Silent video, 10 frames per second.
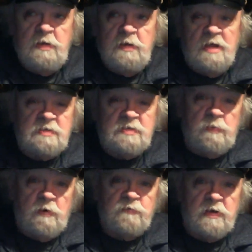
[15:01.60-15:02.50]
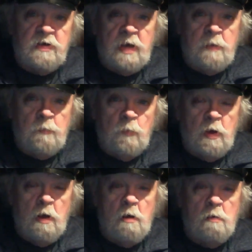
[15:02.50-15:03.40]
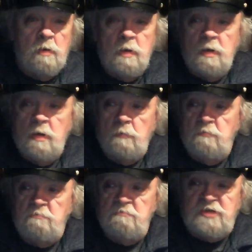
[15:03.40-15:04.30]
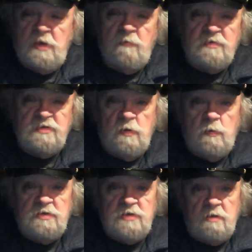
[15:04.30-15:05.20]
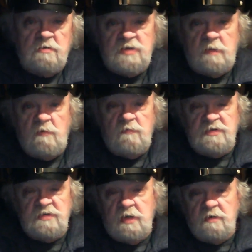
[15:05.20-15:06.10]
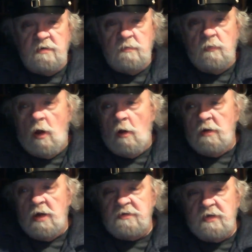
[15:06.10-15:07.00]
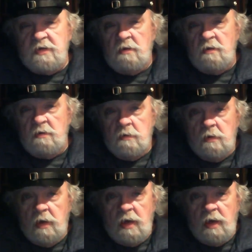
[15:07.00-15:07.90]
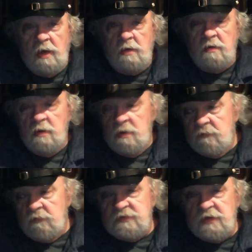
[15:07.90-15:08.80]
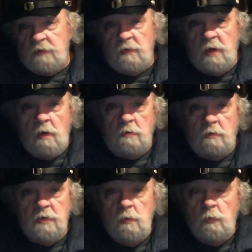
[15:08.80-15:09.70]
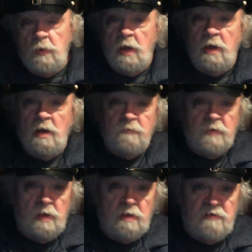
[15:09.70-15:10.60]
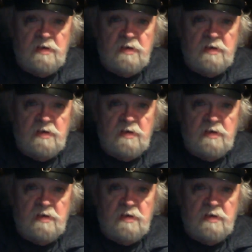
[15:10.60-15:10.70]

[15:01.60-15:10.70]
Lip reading: that's the perfect game. Some of us knew each other, some of us didn't, all got together, and for several hours, we had a hell of a lot of fun